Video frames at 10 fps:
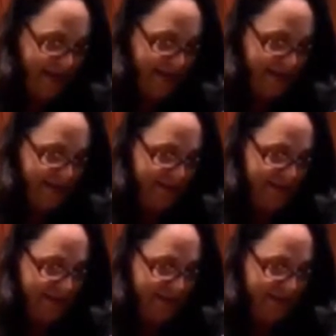And
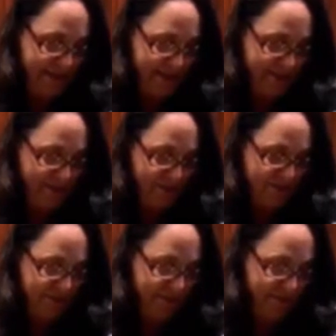
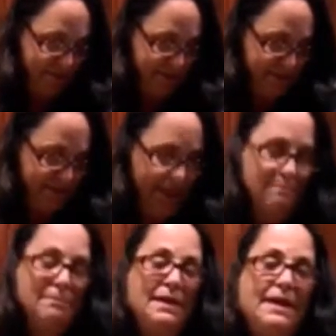Terry said,
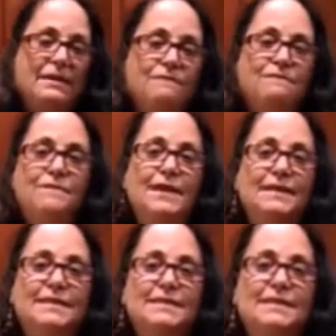let me
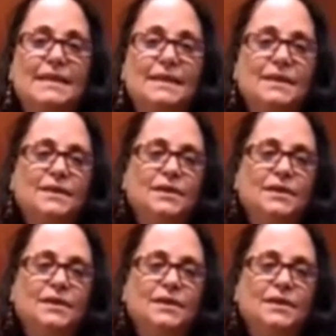fix